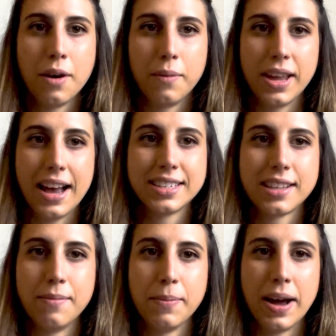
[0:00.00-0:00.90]
we asked
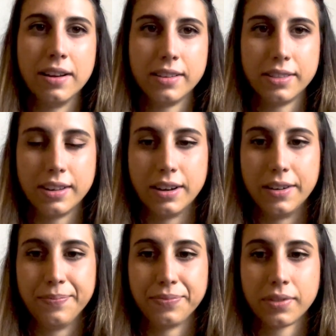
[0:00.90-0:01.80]
them about
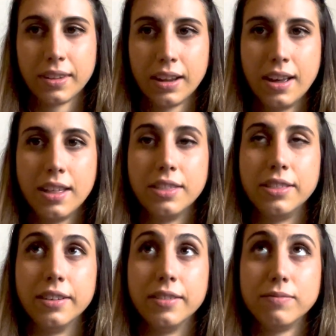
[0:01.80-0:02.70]

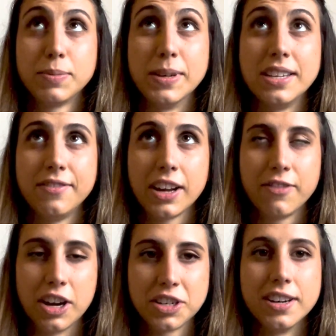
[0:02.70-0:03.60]
the specific
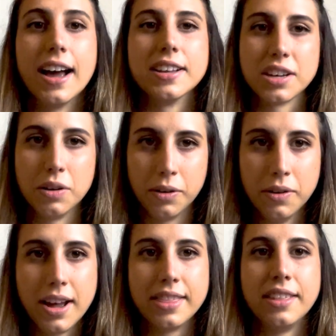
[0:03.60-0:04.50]
function as a whole
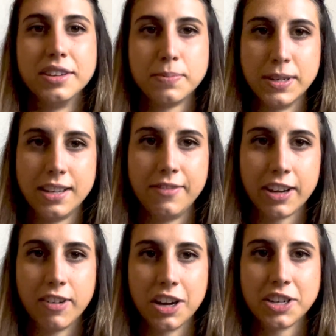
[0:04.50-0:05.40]
and then the specific
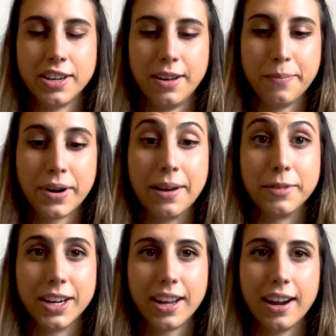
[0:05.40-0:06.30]
function in
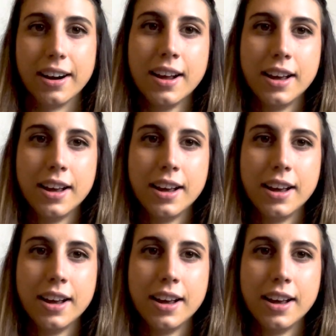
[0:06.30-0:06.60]
primary care.